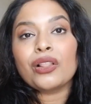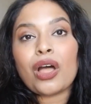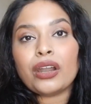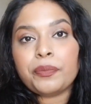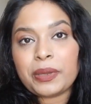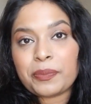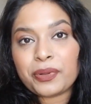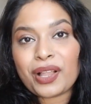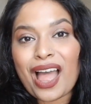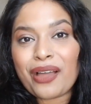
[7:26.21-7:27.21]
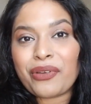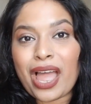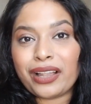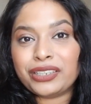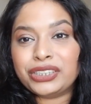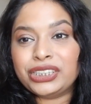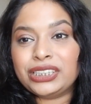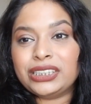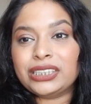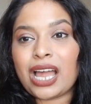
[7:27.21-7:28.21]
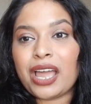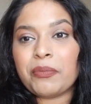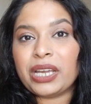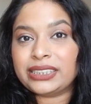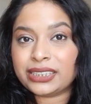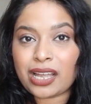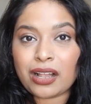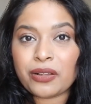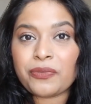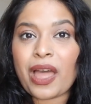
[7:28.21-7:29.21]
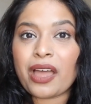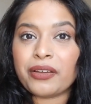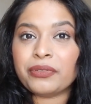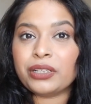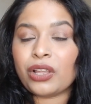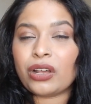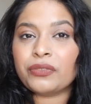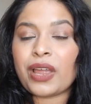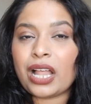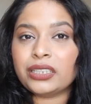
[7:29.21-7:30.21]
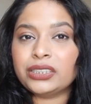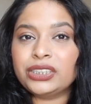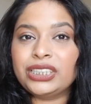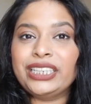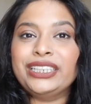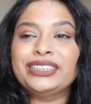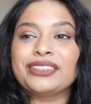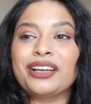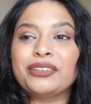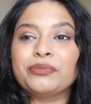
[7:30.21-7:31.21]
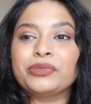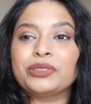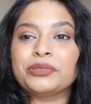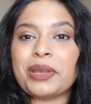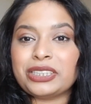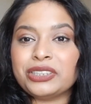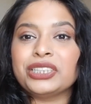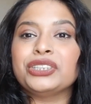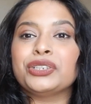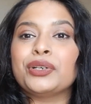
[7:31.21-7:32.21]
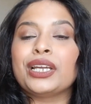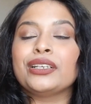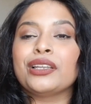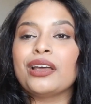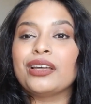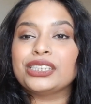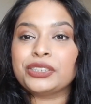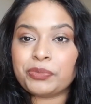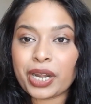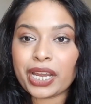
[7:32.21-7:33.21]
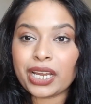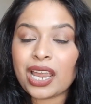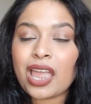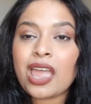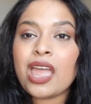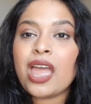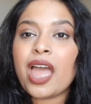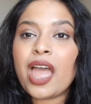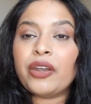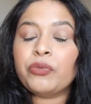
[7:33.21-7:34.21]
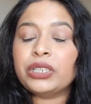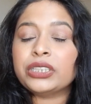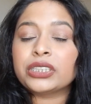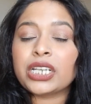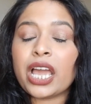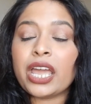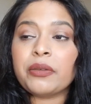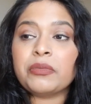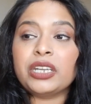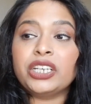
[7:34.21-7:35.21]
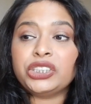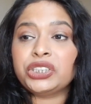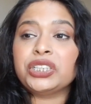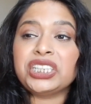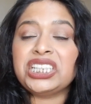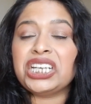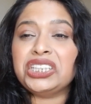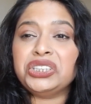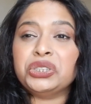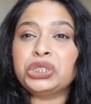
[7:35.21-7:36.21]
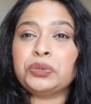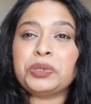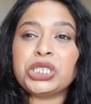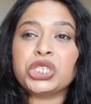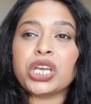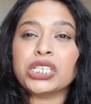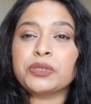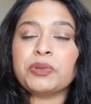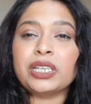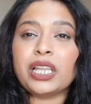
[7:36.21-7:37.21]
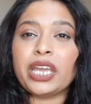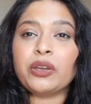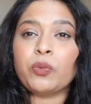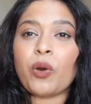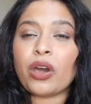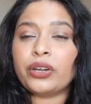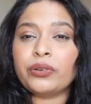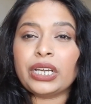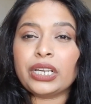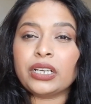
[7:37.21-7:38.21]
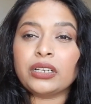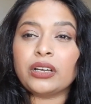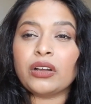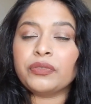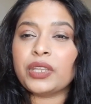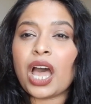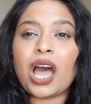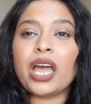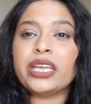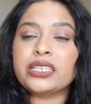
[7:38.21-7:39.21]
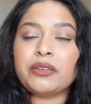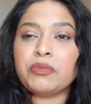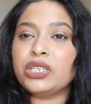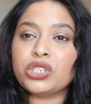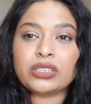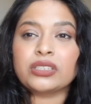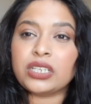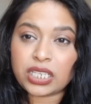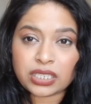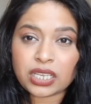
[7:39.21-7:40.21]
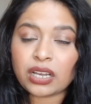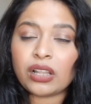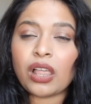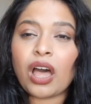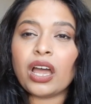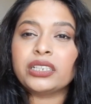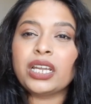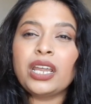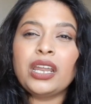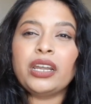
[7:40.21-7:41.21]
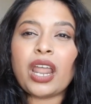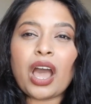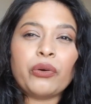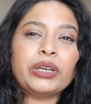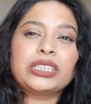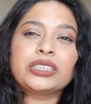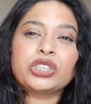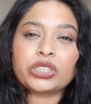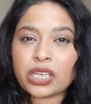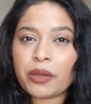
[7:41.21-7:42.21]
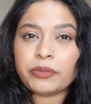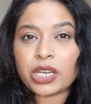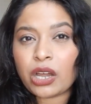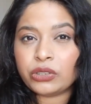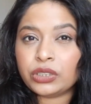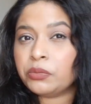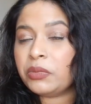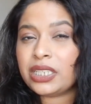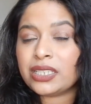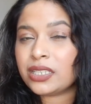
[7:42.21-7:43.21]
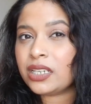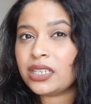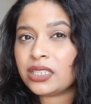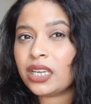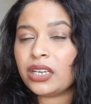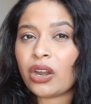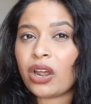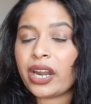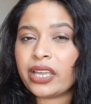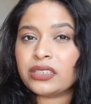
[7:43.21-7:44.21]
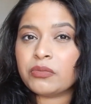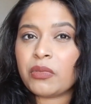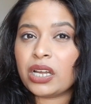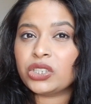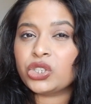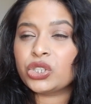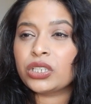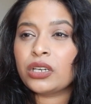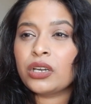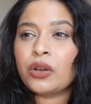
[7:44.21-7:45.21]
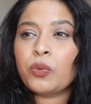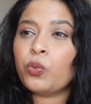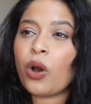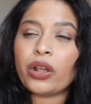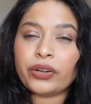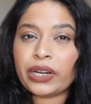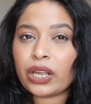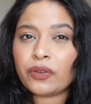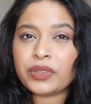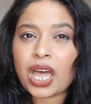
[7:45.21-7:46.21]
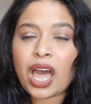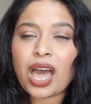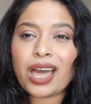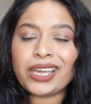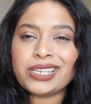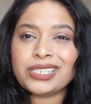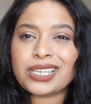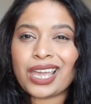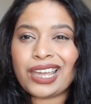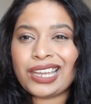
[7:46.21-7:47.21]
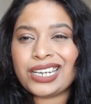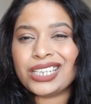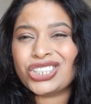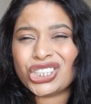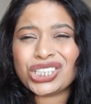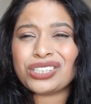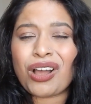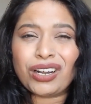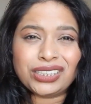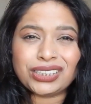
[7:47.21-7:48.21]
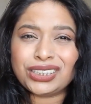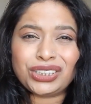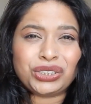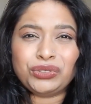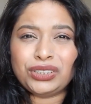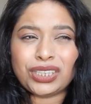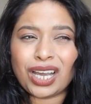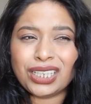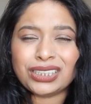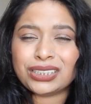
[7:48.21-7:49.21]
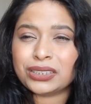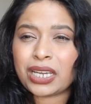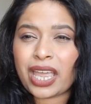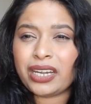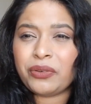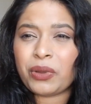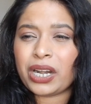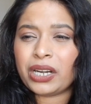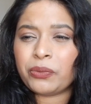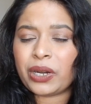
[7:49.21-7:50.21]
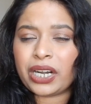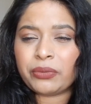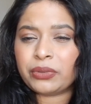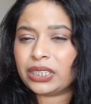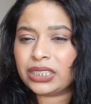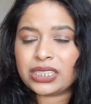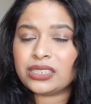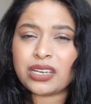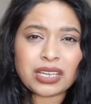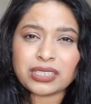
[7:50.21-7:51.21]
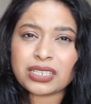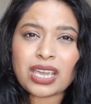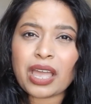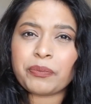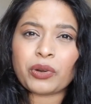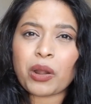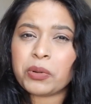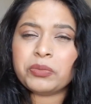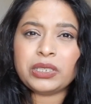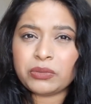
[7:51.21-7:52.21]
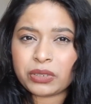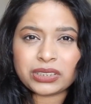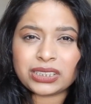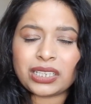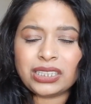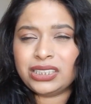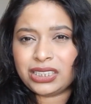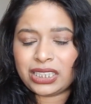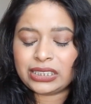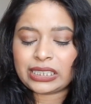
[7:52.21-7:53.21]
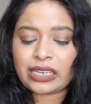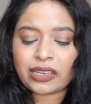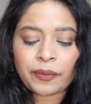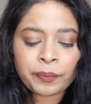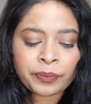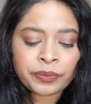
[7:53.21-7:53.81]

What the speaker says: A lot of people have allergies. I myself have a lot of allergies, especially during the spring and winter time. Initially, it used to be like watering of the eyes and me just sneezing a lot. Now it's just come down to me sneezing, not as much watering of the eyes, and it's just honestly to dust. Anywhere wherever it's dusty, I probably will start sneezing.